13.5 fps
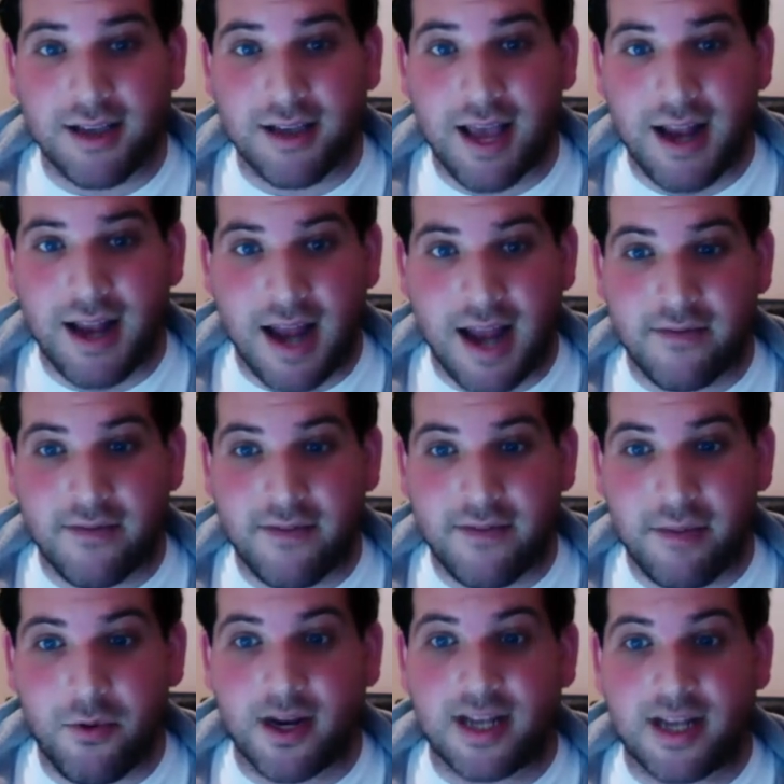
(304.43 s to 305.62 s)
at any of
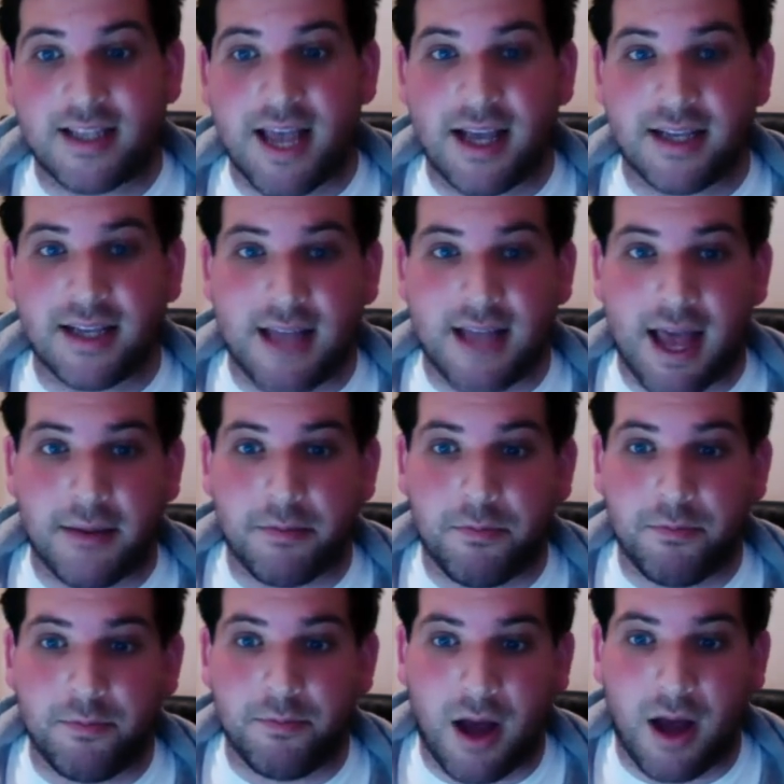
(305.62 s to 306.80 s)
that point? Is that
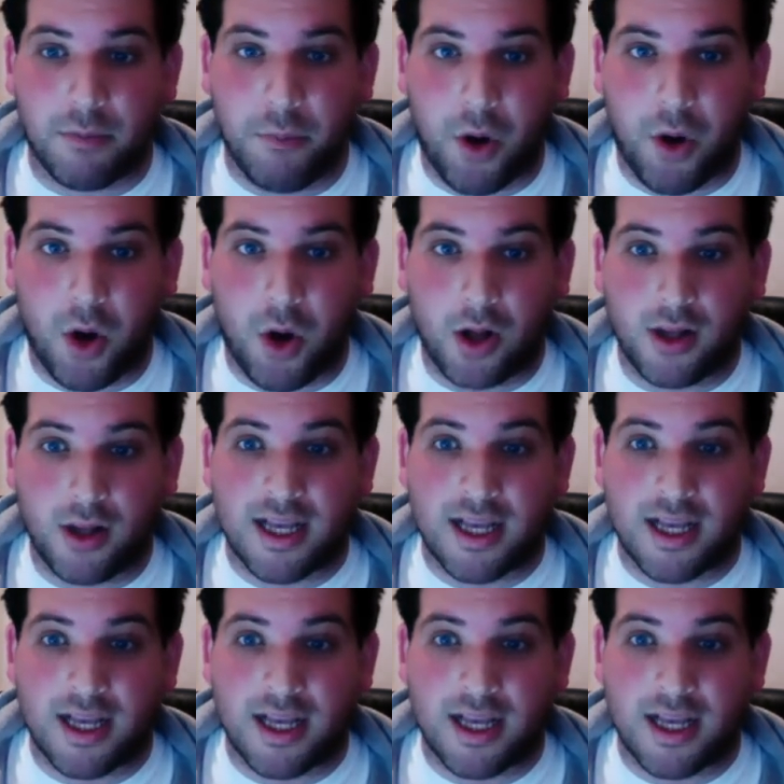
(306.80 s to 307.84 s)
on Paul? Is